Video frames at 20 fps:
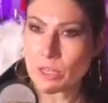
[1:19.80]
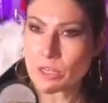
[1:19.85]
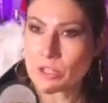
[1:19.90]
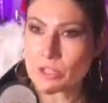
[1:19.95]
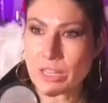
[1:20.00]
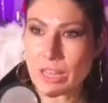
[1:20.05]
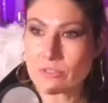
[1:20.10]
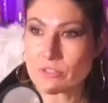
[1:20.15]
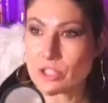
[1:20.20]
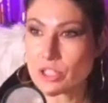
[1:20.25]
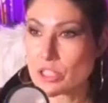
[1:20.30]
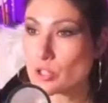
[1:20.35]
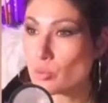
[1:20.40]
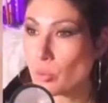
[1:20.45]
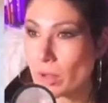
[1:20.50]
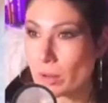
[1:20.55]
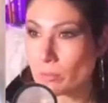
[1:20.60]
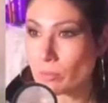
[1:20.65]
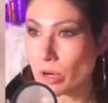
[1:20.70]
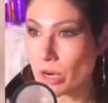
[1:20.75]
cleaners have just
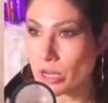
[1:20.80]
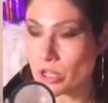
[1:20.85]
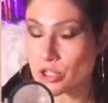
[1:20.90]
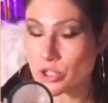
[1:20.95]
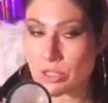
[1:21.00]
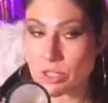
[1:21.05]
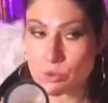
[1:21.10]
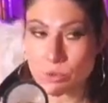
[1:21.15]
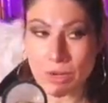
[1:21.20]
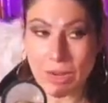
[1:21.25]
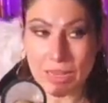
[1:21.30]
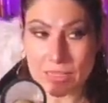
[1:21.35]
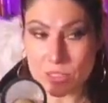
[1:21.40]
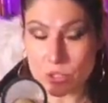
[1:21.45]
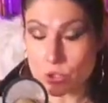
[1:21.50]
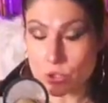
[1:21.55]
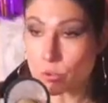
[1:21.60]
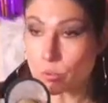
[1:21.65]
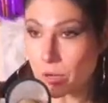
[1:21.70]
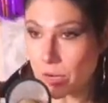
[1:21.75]
one brush. This one
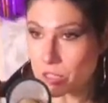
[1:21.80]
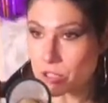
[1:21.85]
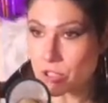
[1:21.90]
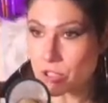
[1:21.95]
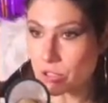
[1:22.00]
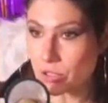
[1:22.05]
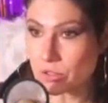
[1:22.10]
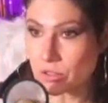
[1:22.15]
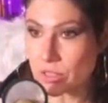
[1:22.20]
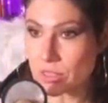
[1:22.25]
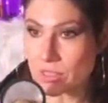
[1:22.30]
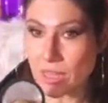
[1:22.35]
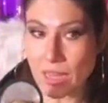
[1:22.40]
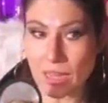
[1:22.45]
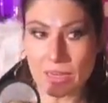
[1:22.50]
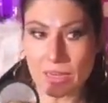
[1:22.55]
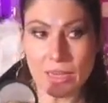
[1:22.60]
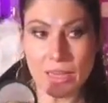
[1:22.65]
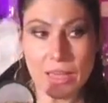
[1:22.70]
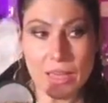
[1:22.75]
has two brushes on the
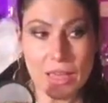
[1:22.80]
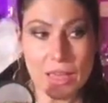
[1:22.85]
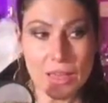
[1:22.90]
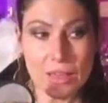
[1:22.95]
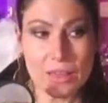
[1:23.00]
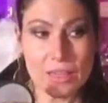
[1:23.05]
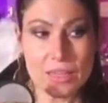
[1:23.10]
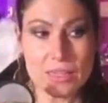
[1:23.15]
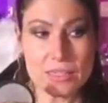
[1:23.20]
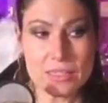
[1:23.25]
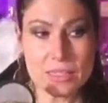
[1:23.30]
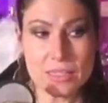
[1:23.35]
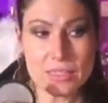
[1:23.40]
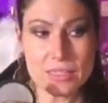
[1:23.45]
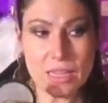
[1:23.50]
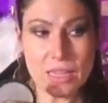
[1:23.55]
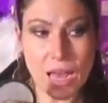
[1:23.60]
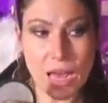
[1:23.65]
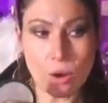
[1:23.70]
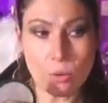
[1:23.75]
side. This
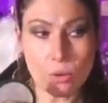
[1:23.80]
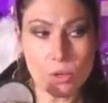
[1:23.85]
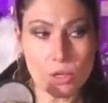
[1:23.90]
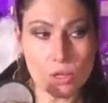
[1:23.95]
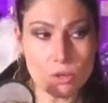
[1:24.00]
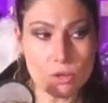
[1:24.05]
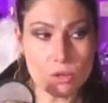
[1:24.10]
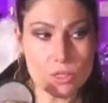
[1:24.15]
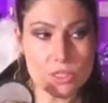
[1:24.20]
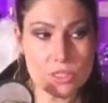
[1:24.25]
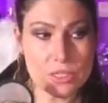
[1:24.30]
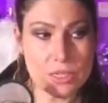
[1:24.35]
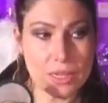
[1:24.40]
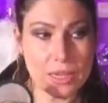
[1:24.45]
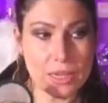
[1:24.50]
is how it looks